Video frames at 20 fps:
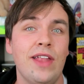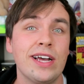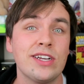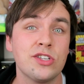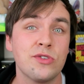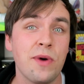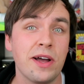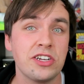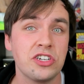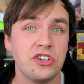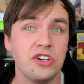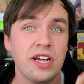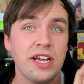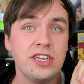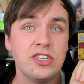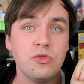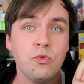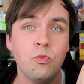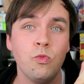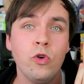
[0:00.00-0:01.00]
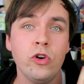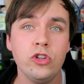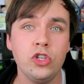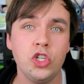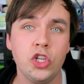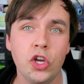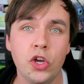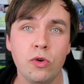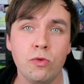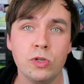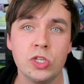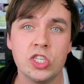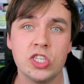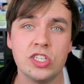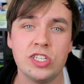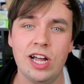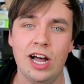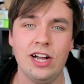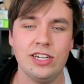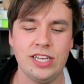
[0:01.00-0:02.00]
next question is, would you
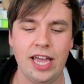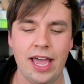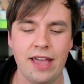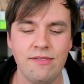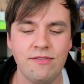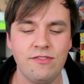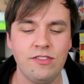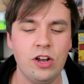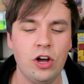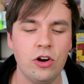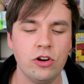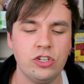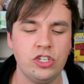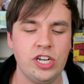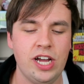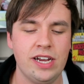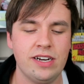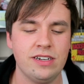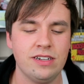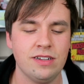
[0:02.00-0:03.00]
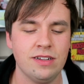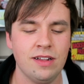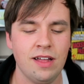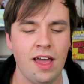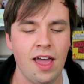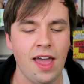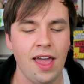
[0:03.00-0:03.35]
start a vlog channel?